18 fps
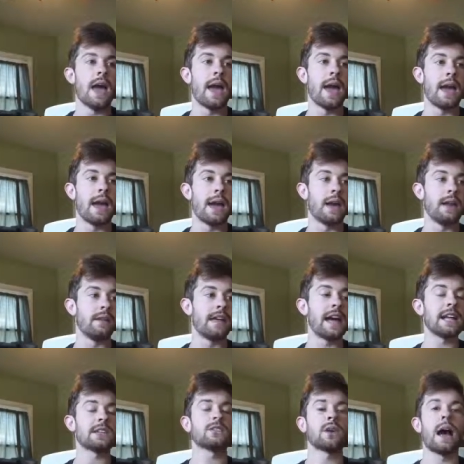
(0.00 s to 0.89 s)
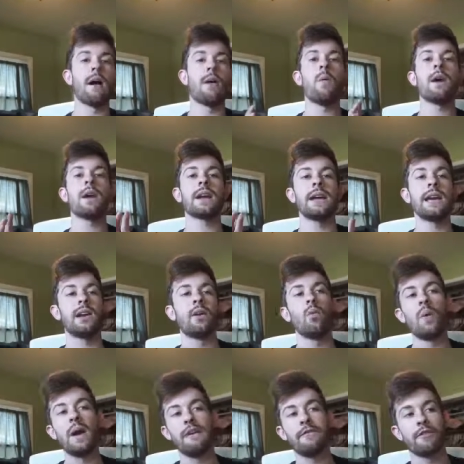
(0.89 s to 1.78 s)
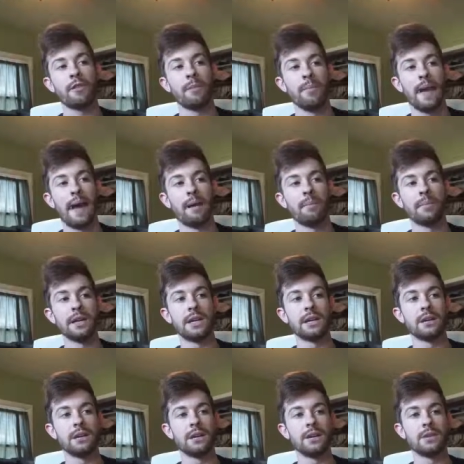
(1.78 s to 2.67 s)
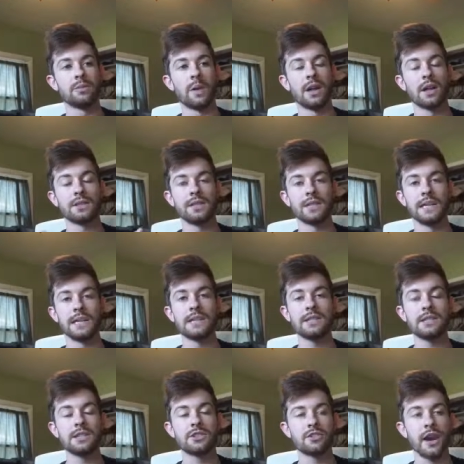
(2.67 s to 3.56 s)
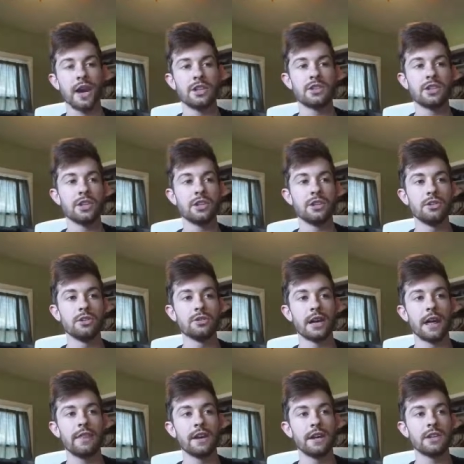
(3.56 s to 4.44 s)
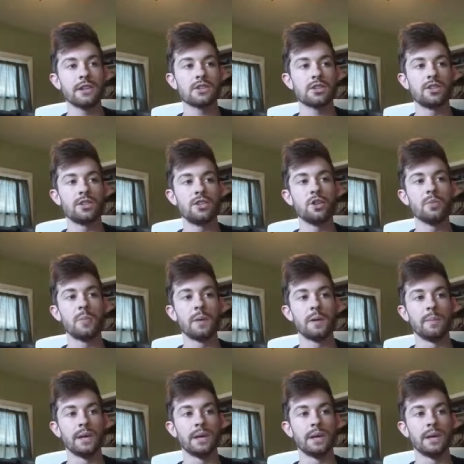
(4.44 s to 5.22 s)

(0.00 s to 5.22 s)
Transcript: And I want to get away from that, because while it's an easy strategy to use, I think it's stupid